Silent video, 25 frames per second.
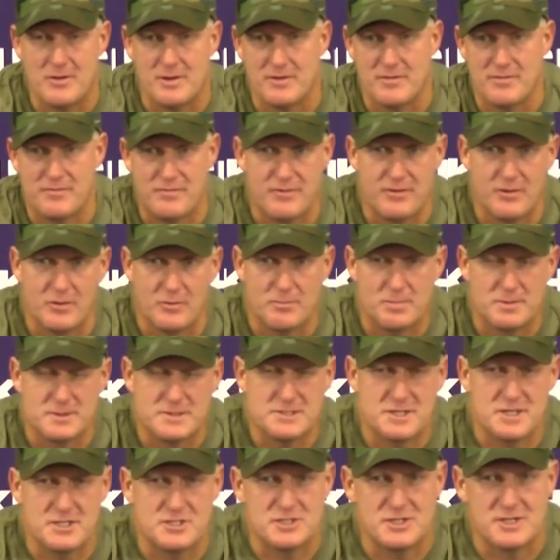in a field
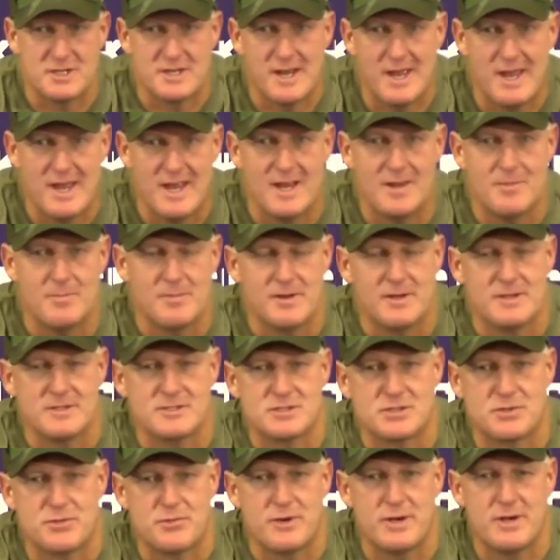position game, and
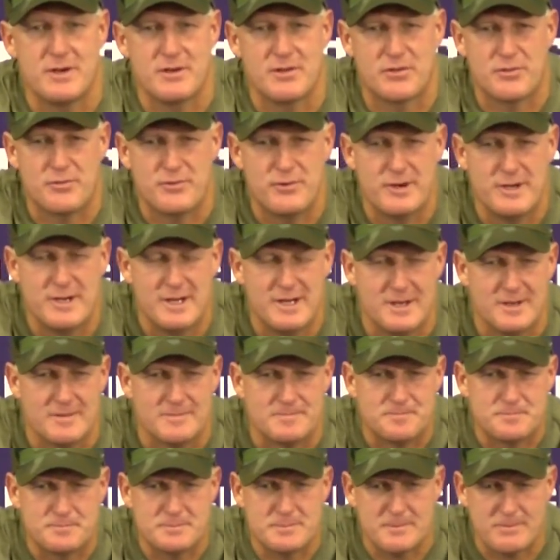it's three to three, and
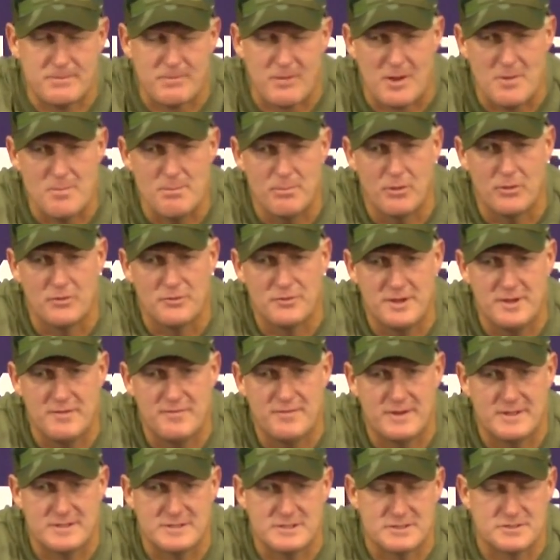both
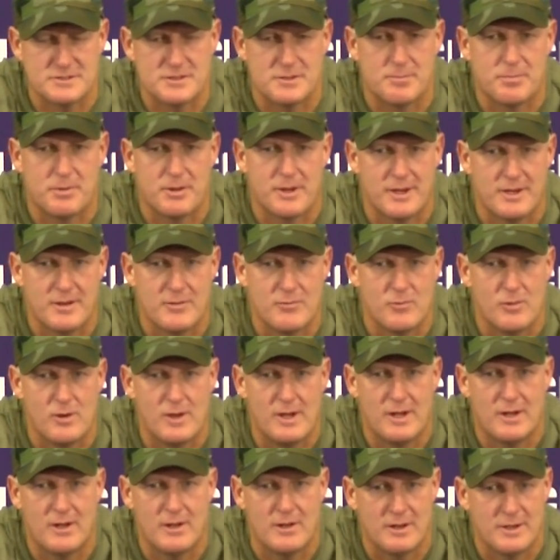defenses are playing
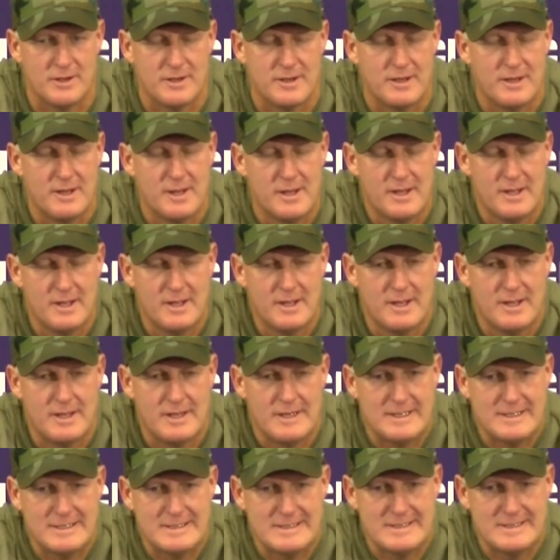well, and
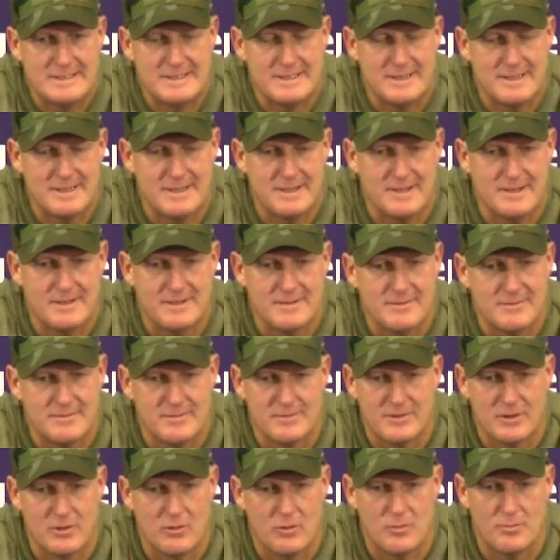uh, and
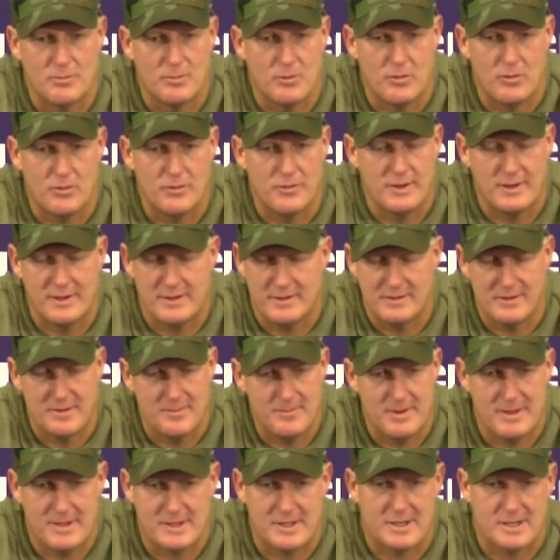lo and behold, they, they
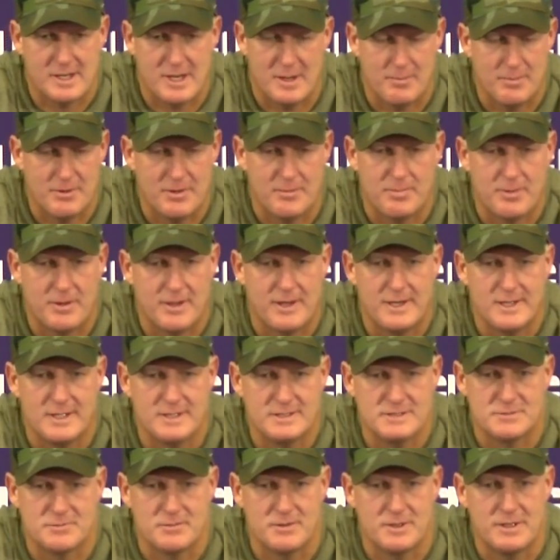make a couple of
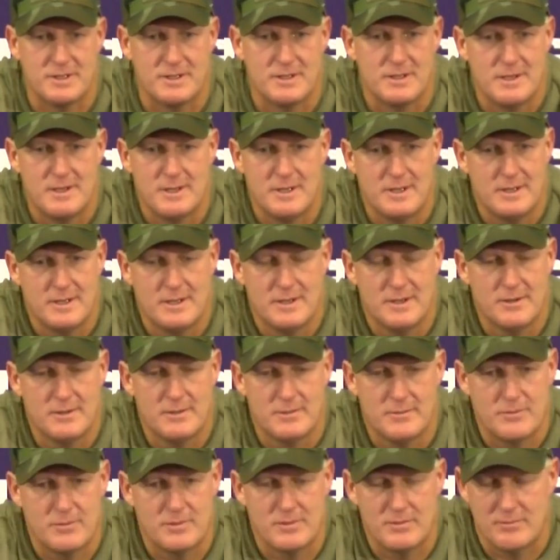plays. We,
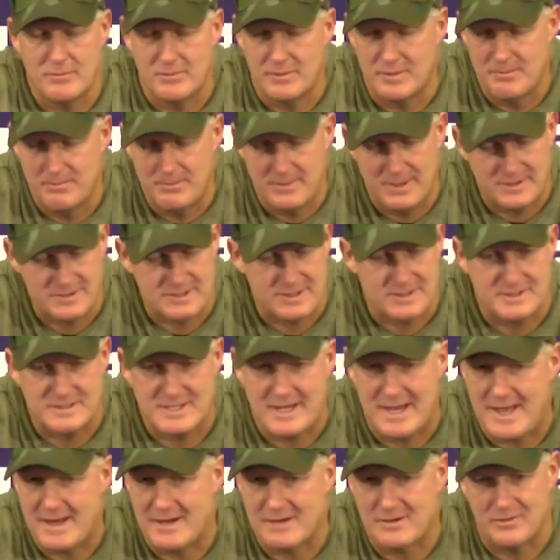we we miss a
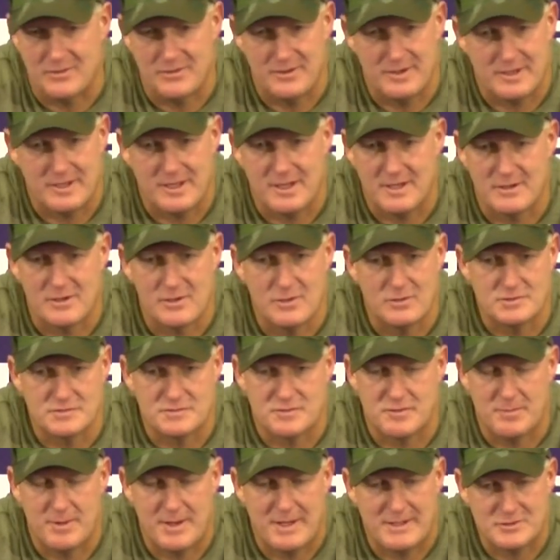tackle, and the kid goes
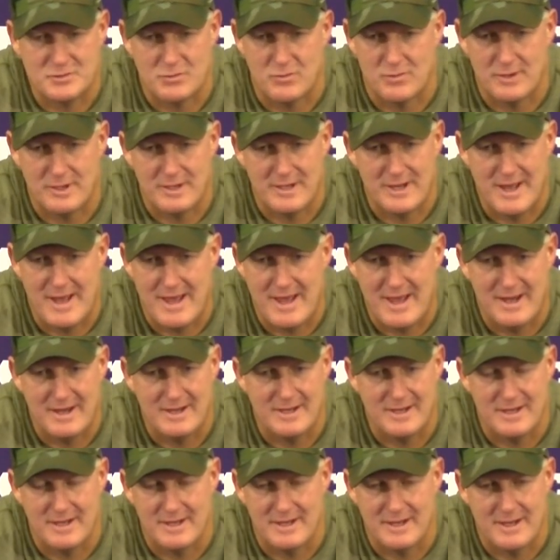for about
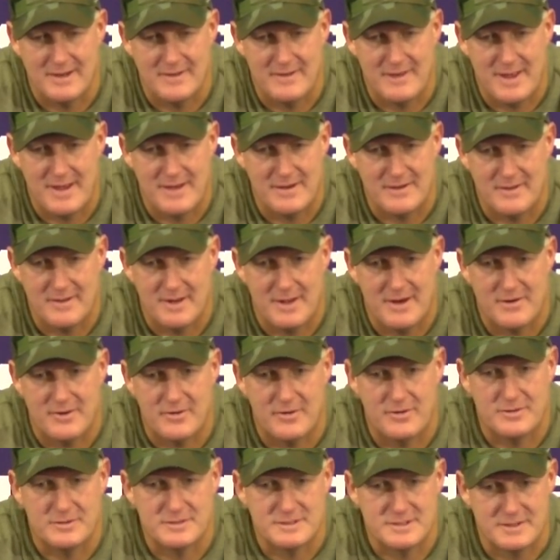twenty-nine, and, and that, that
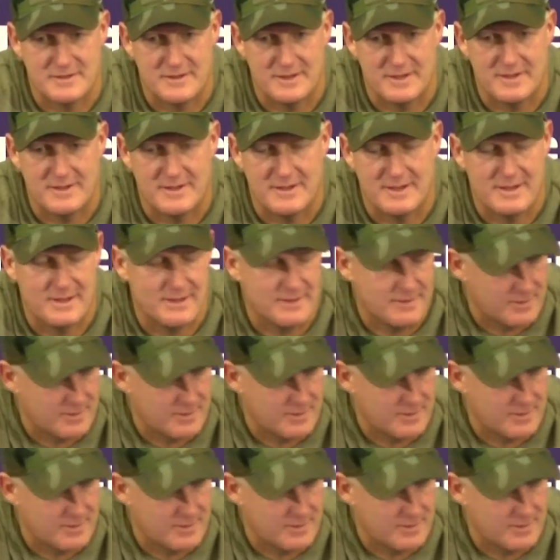hurt, and then the,